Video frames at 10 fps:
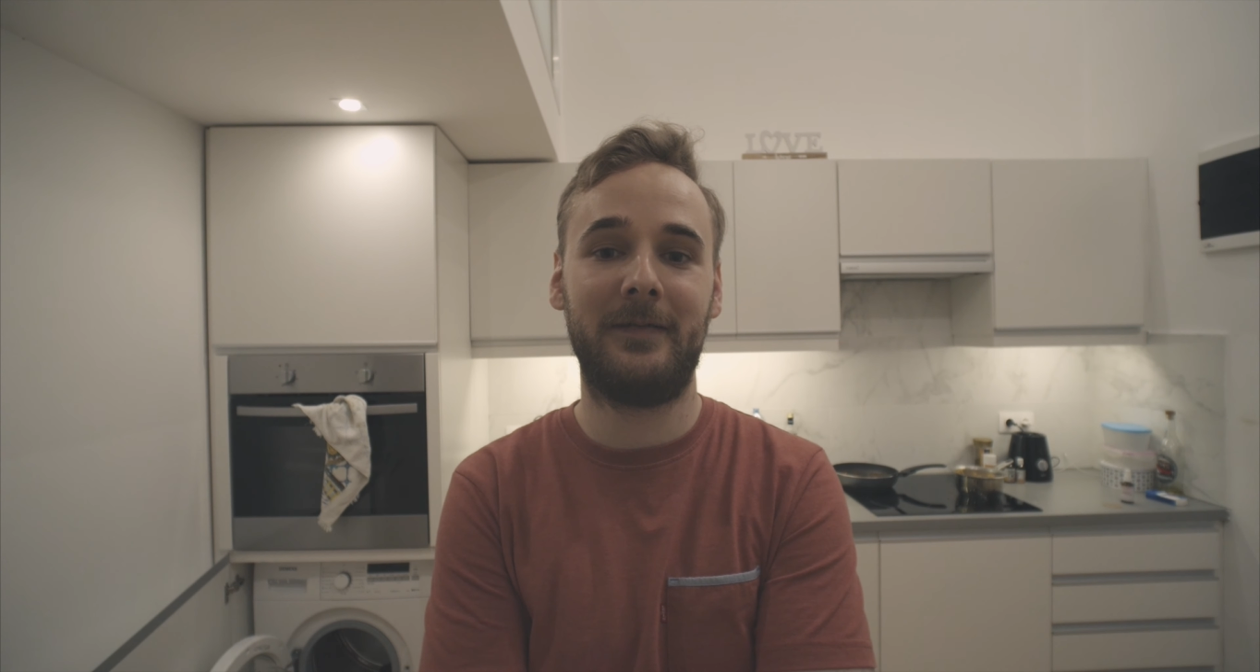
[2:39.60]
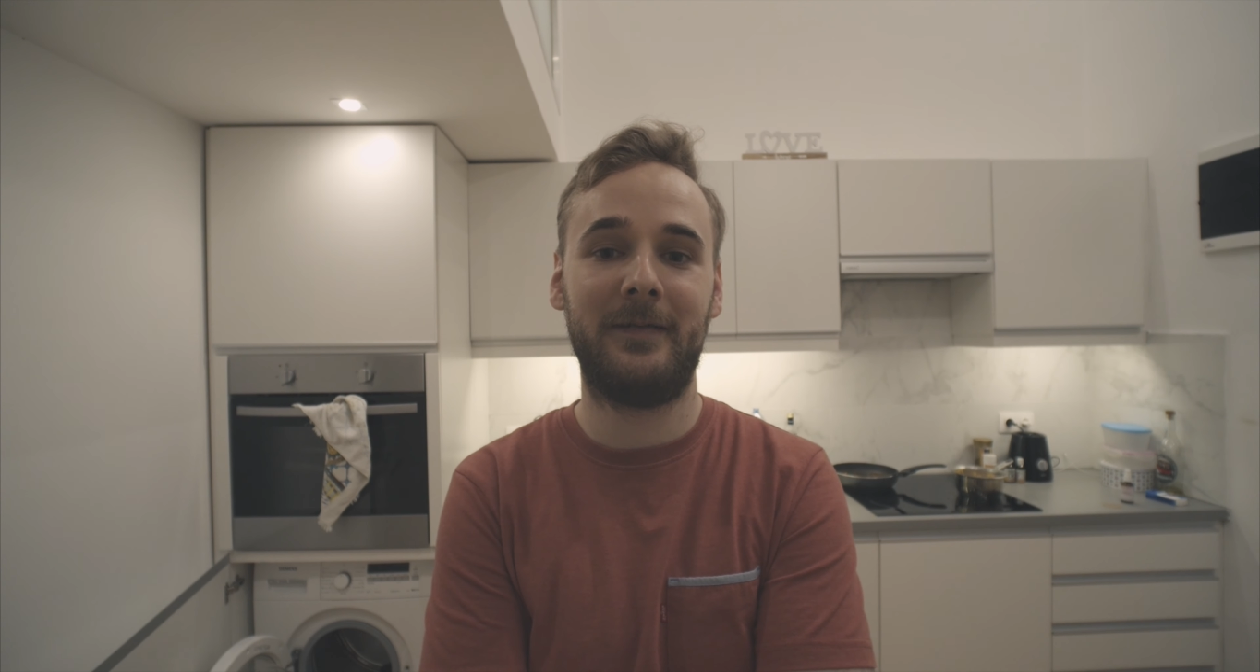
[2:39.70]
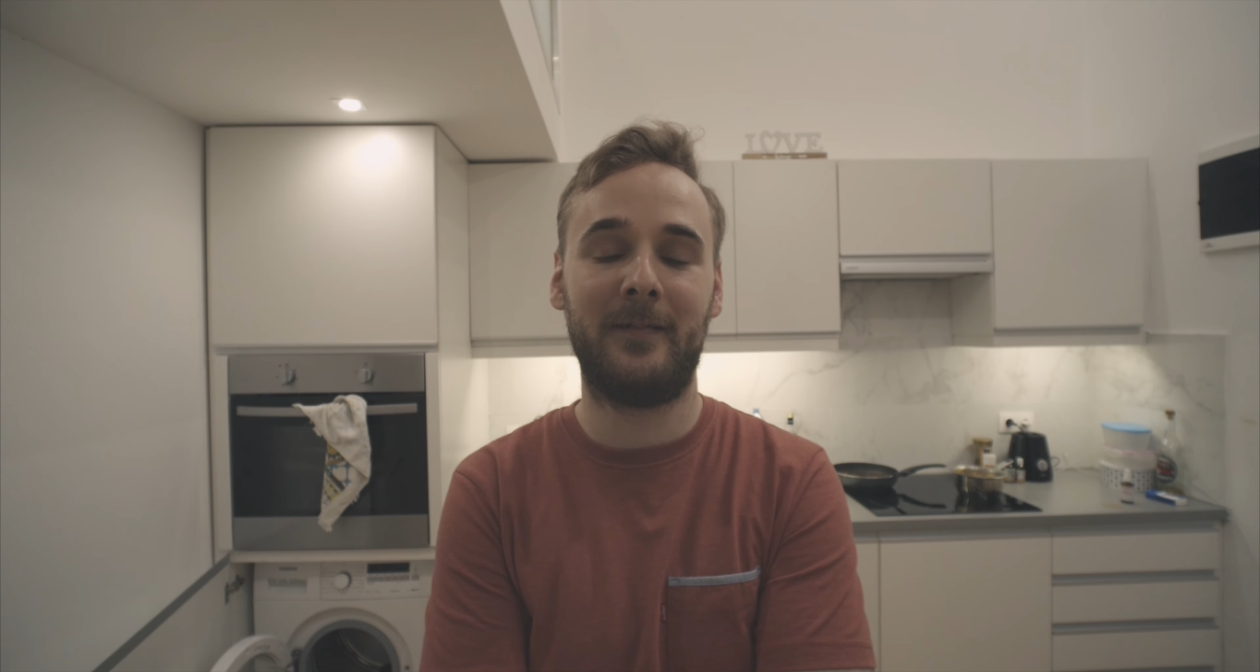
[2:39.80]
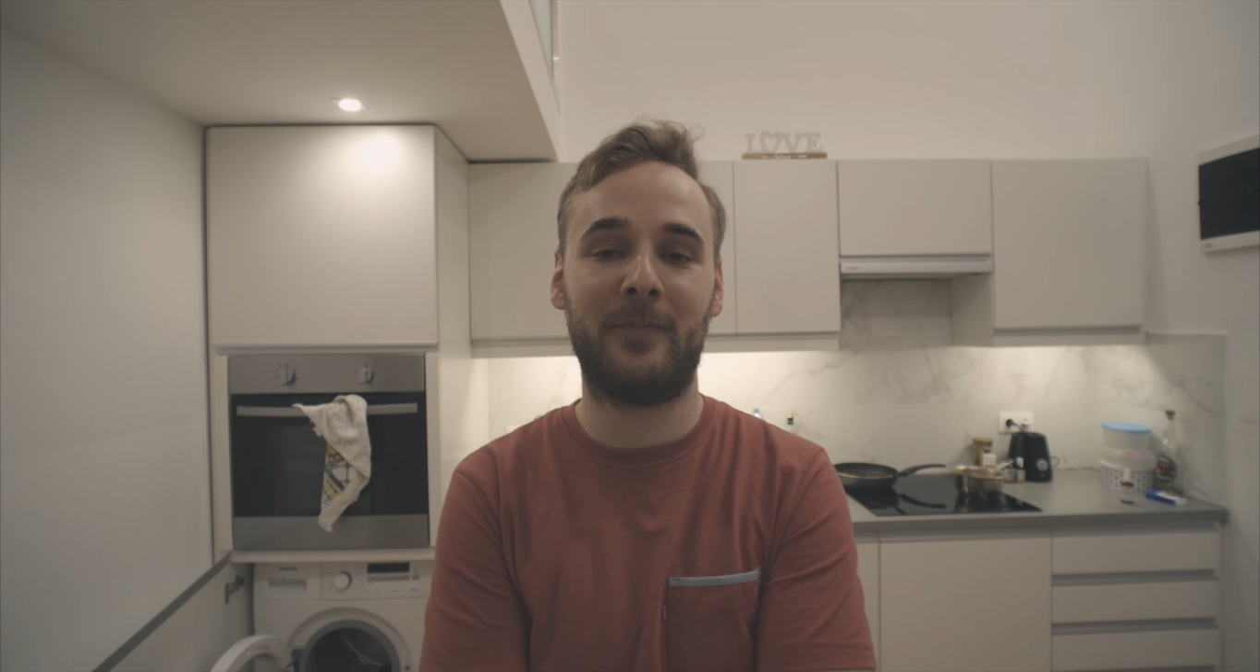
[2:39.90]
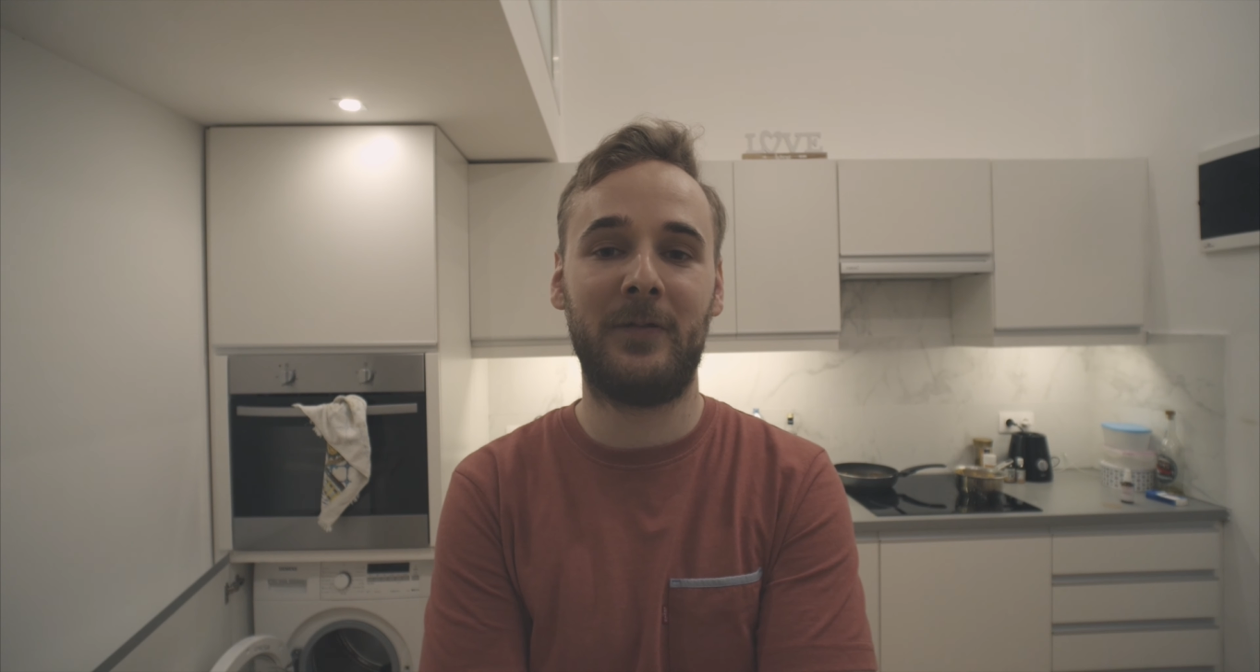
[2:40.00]

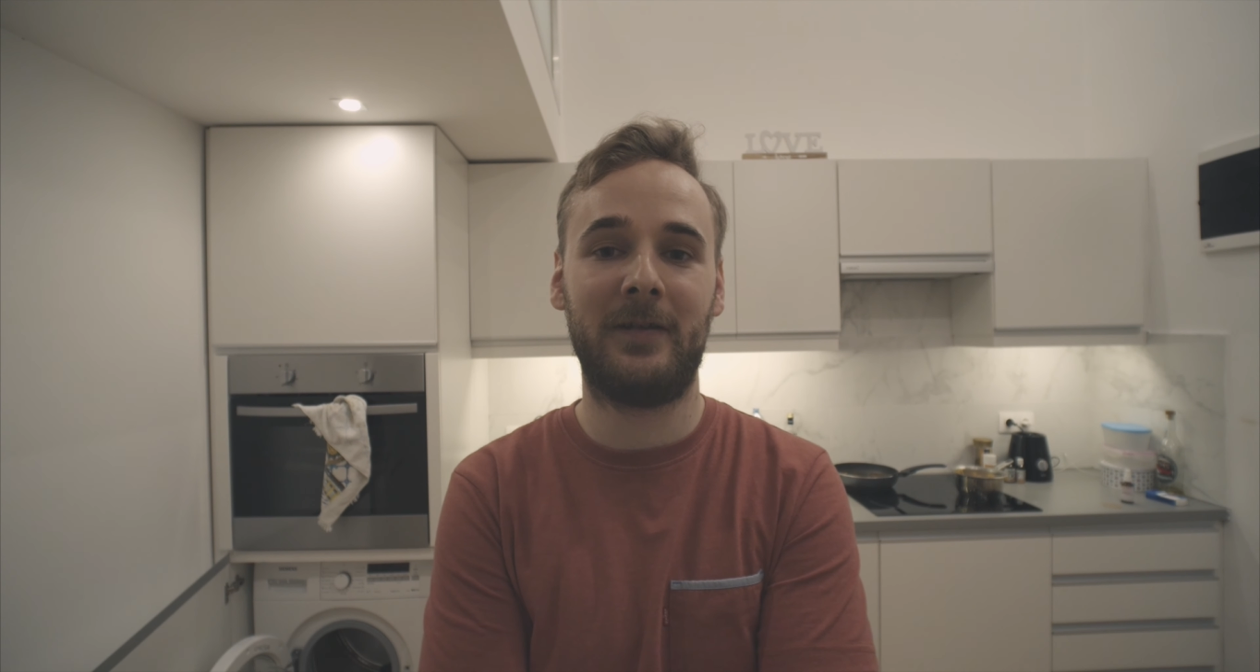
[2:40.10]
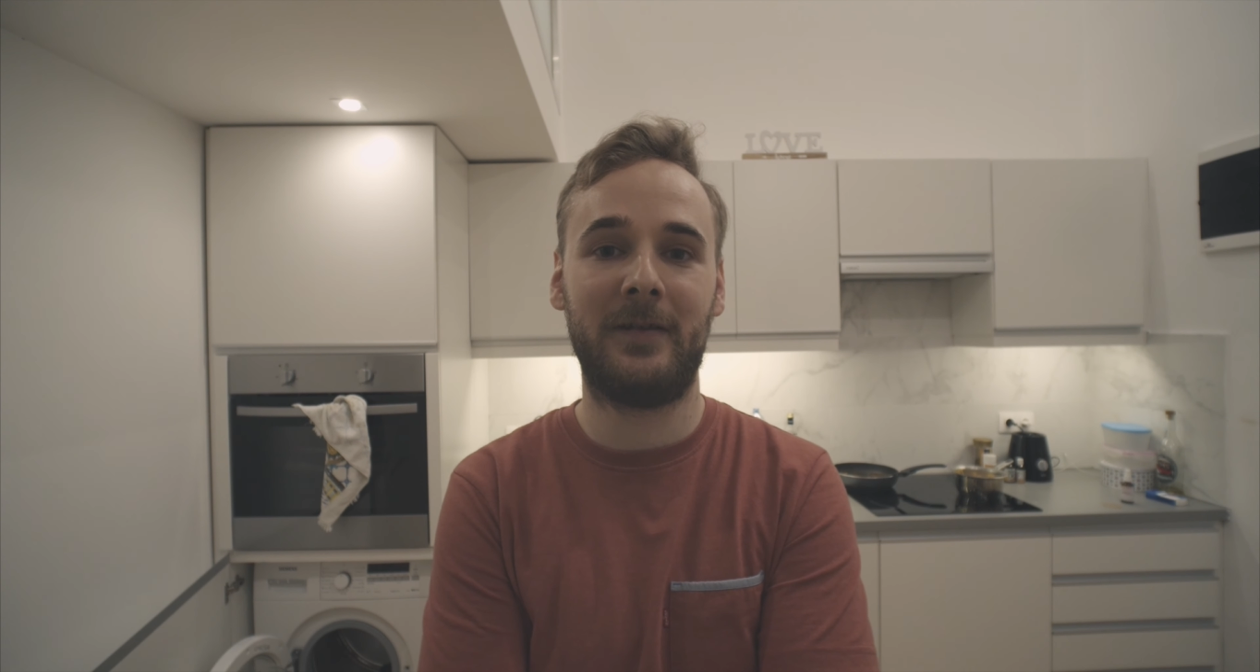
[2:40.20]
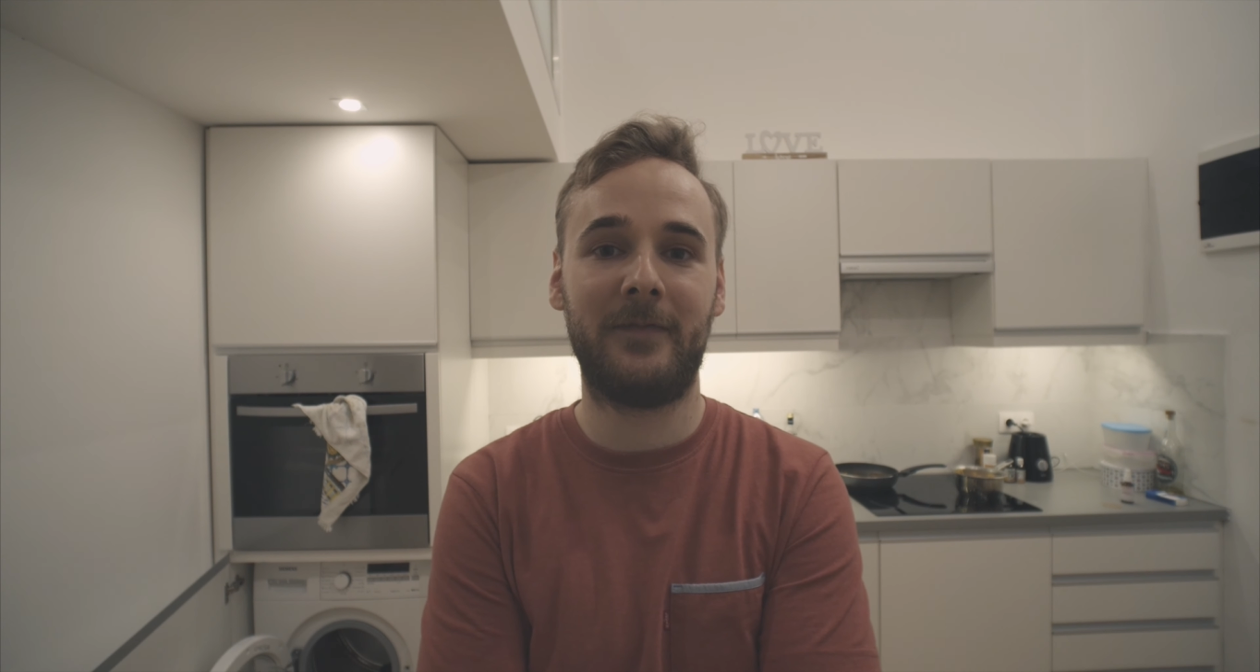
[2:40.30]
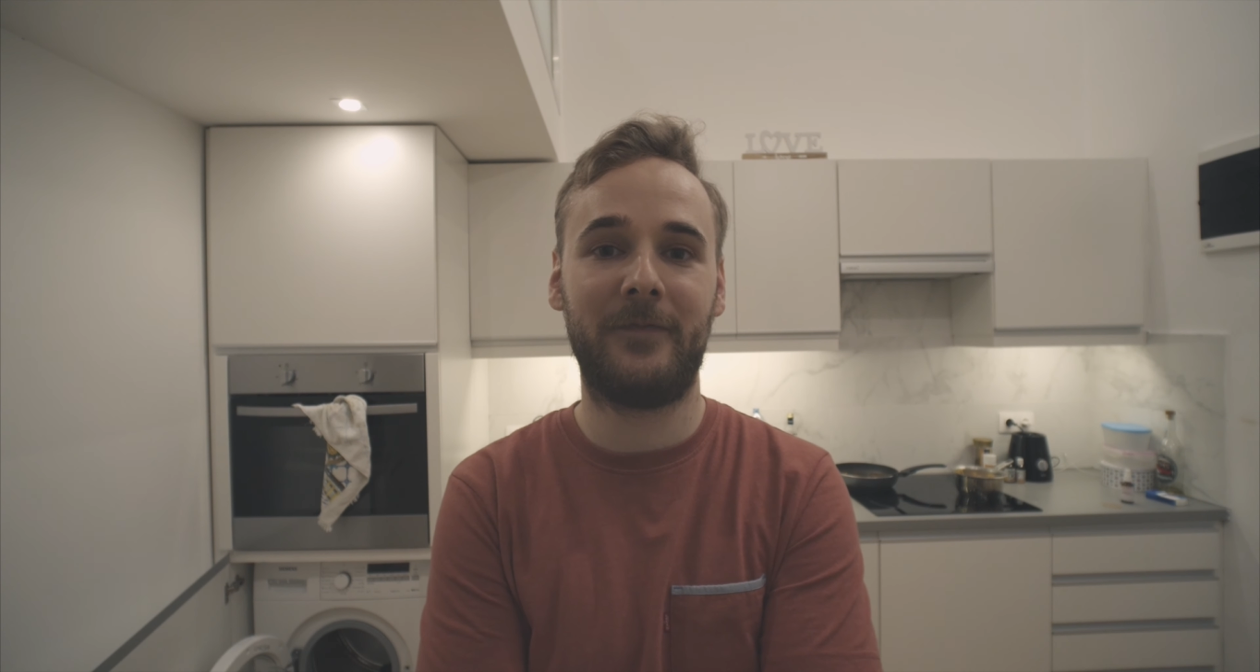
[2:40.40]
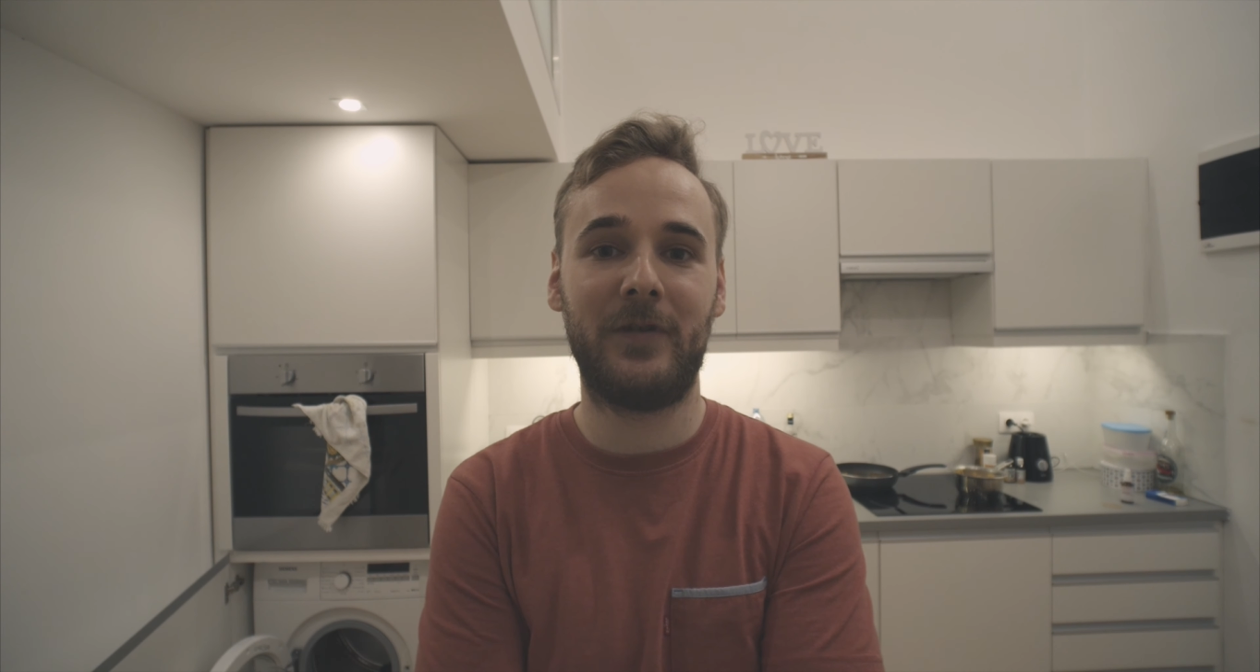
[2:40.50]
There's been a lot of